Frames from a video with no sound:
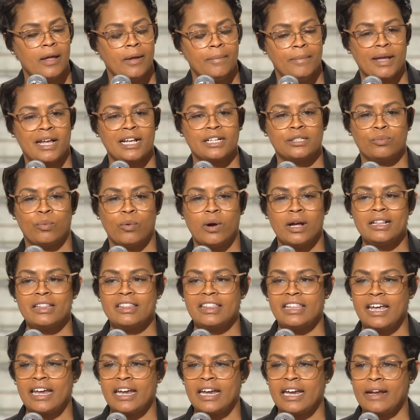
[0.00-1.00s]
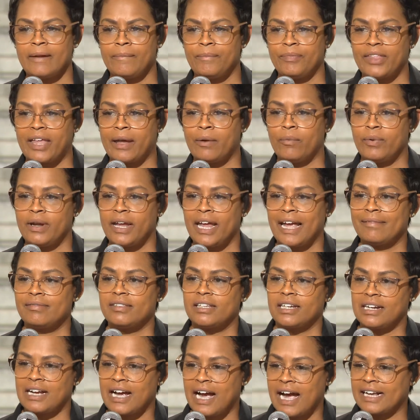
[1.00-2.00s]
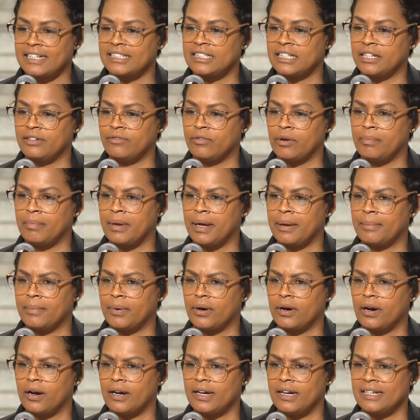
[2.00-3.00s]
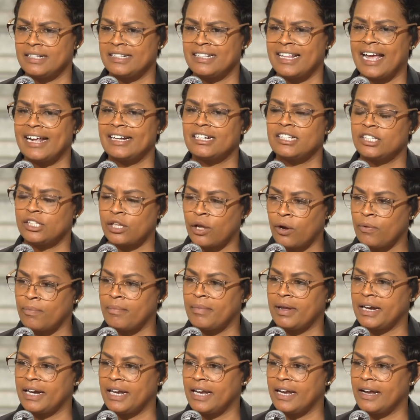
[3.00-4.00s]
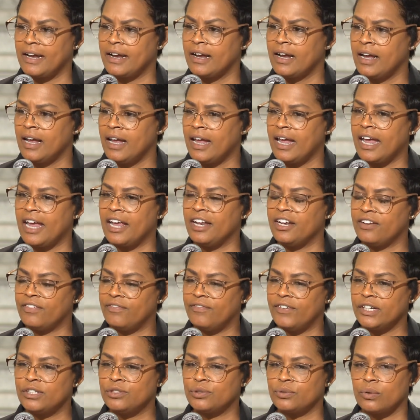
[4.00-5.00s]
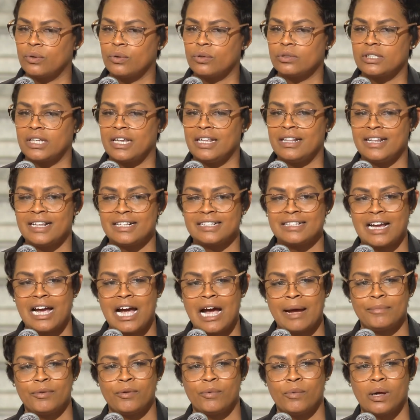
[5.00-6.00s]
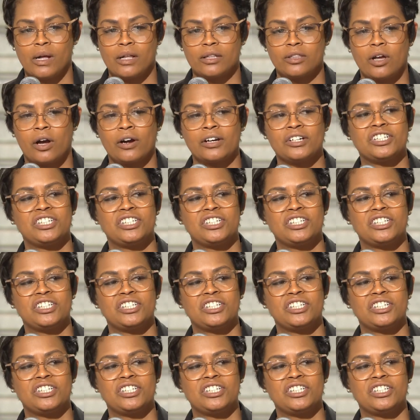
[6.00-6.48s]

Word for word: Because one thing that we have to constantly remember is that so many individuals in this Commonwealth are